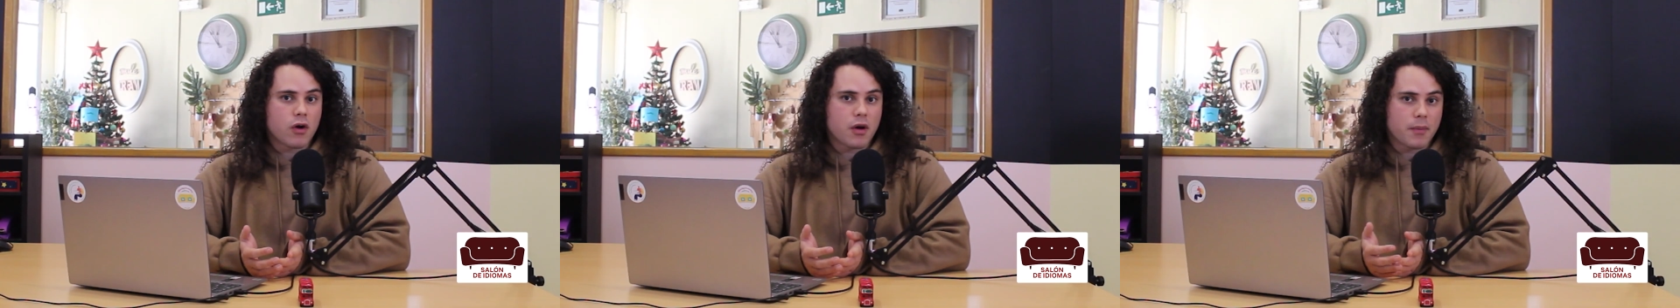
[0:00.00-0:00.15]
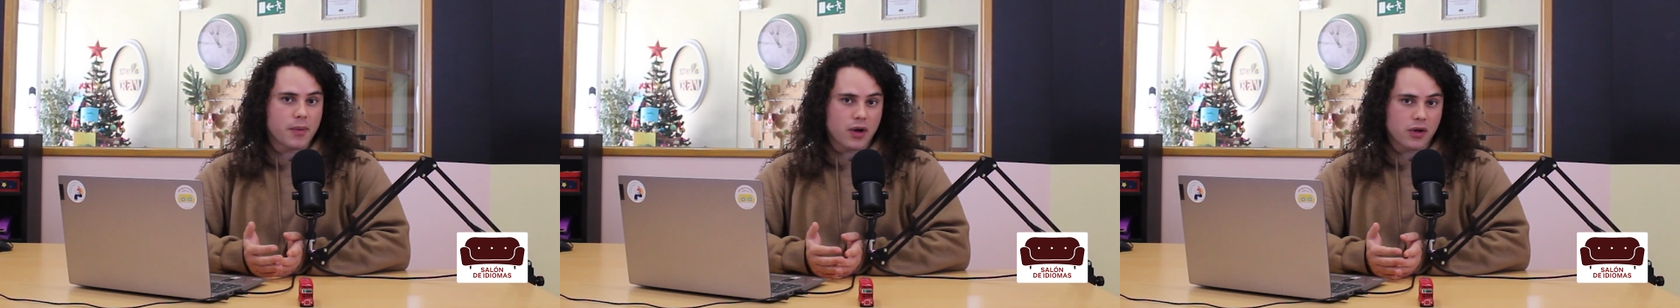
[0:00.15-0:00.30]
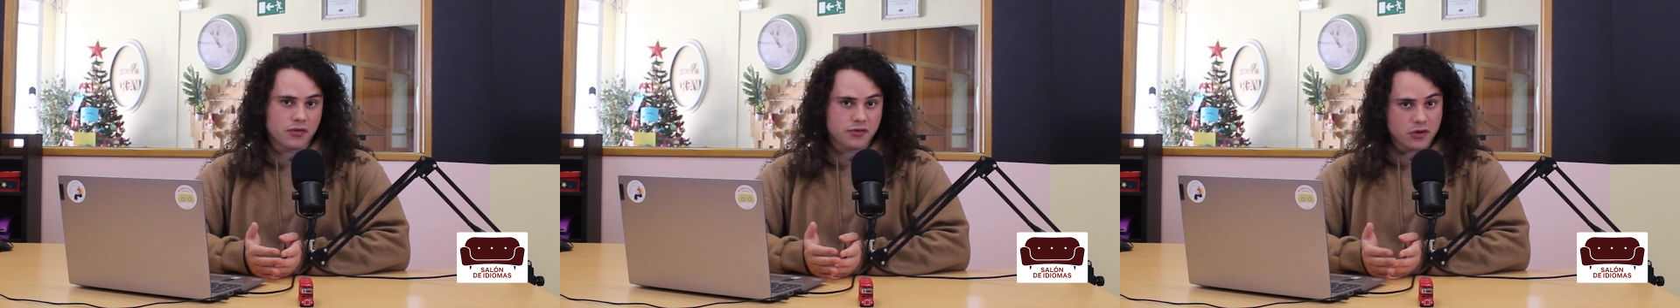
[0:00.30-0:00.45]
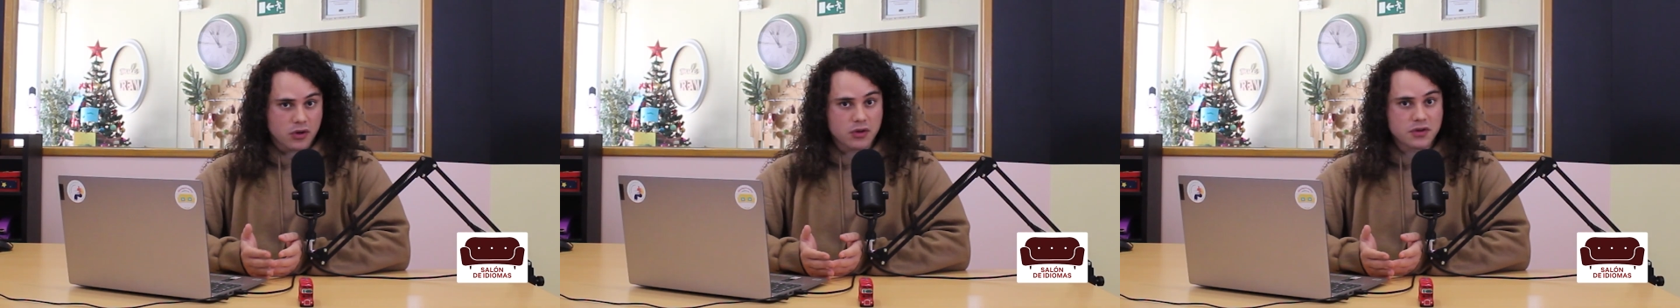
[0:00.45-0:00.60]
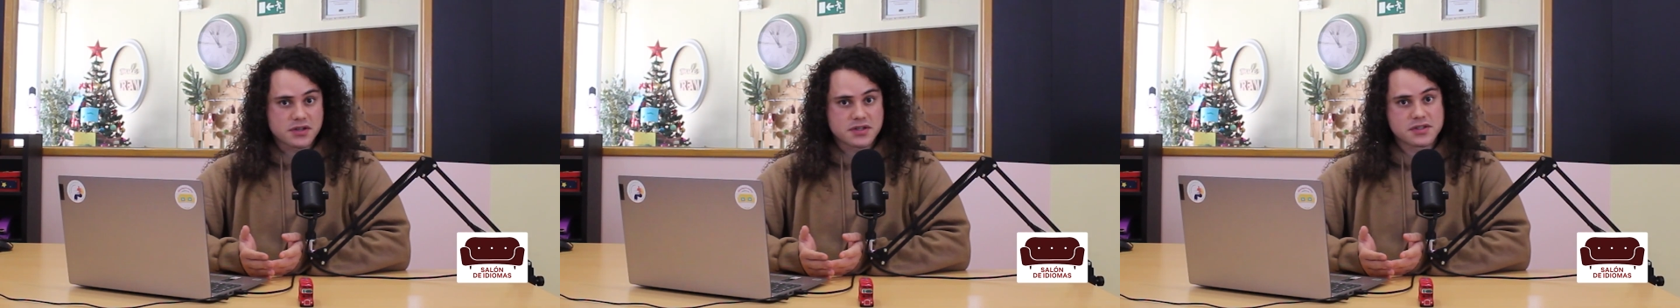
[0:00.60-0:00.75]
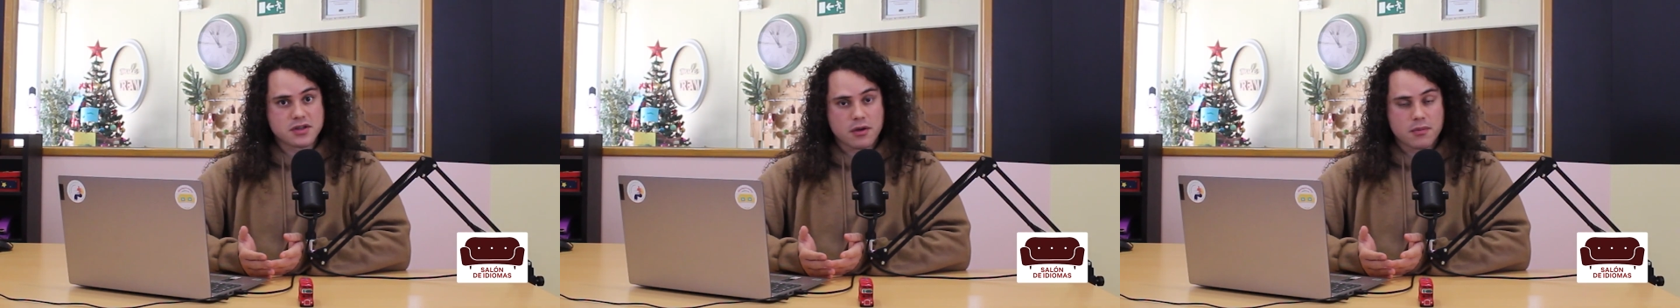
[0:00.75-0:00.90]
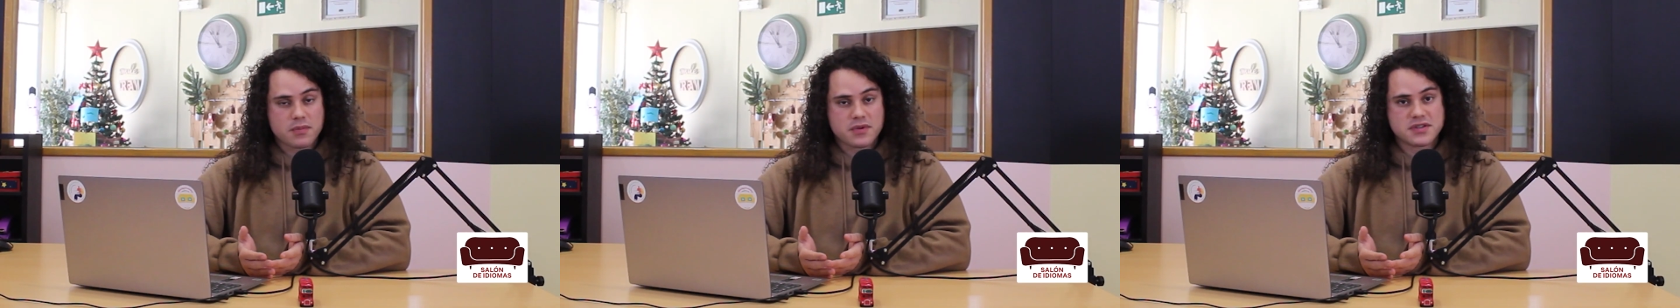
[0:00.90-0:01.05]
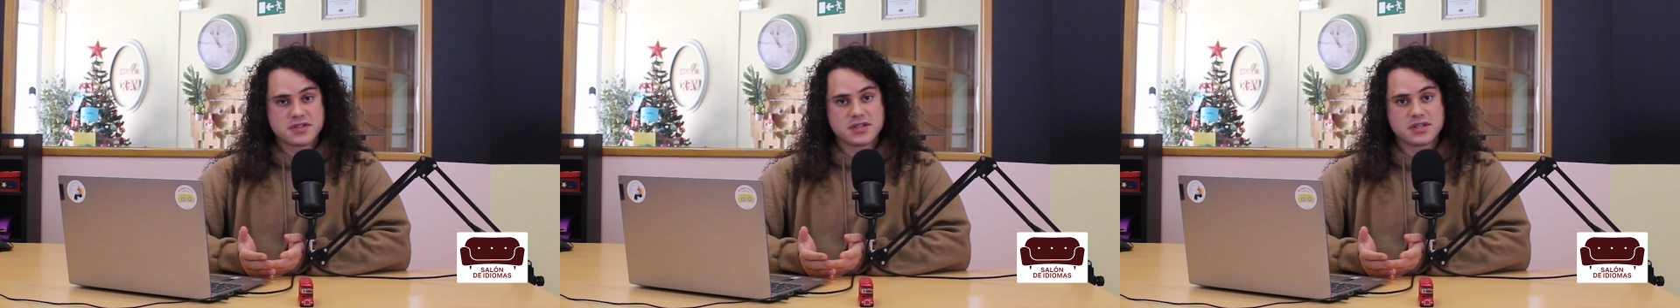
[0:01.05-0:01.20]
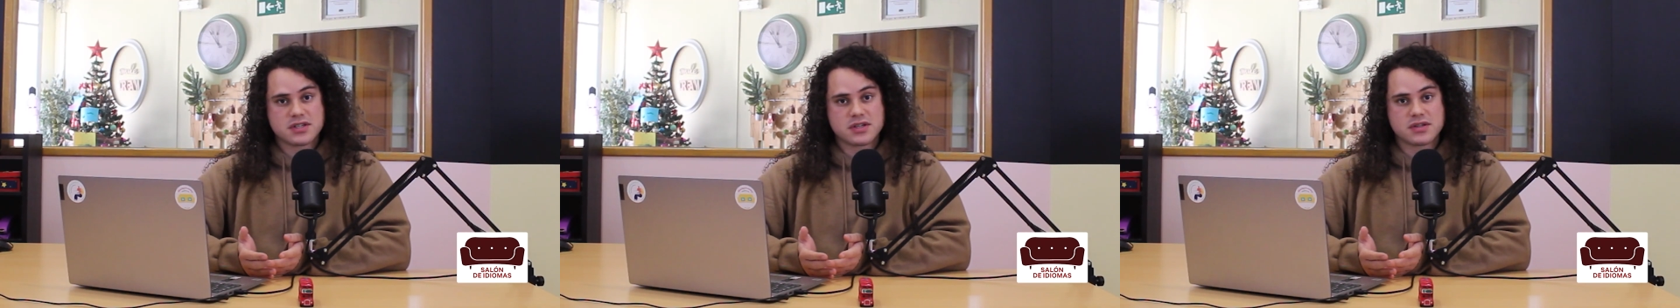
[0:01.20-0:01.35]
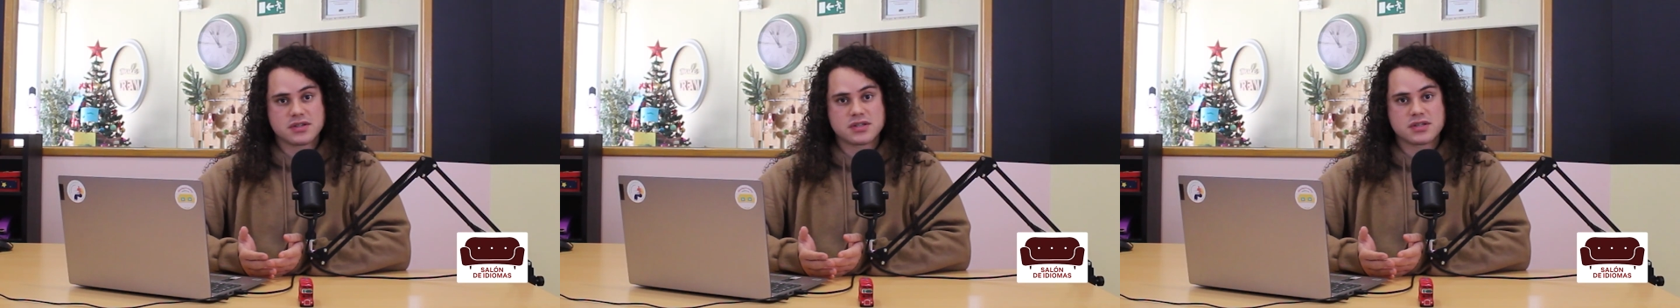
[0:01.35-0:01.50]
about all these
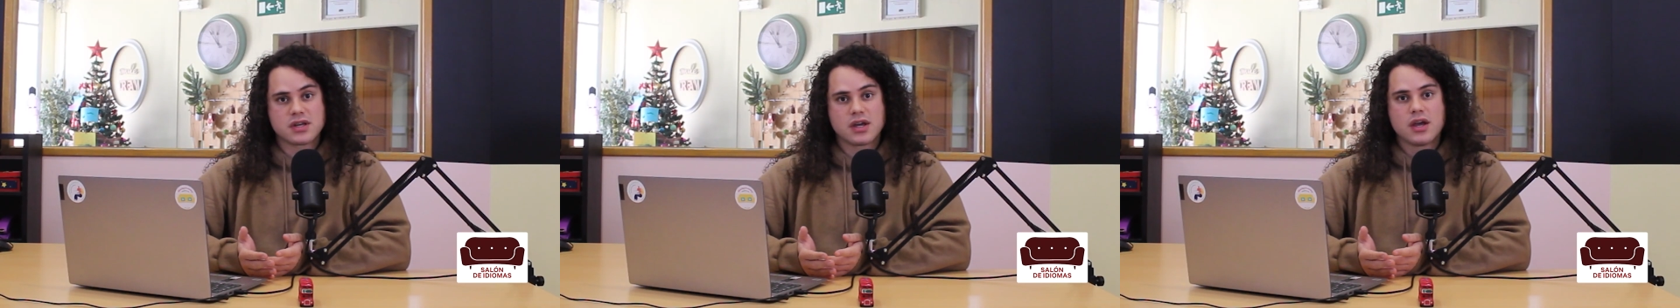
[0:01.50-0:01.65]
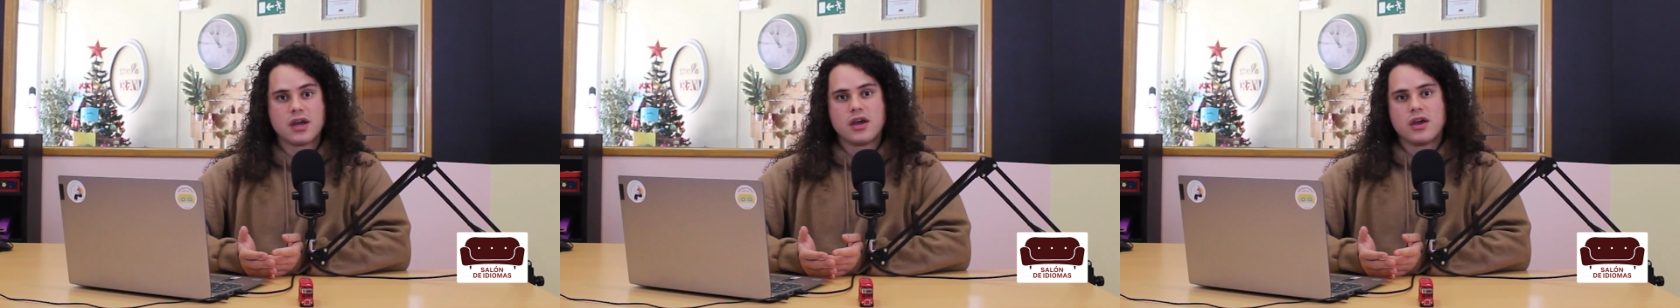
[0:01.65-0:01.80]
compositions,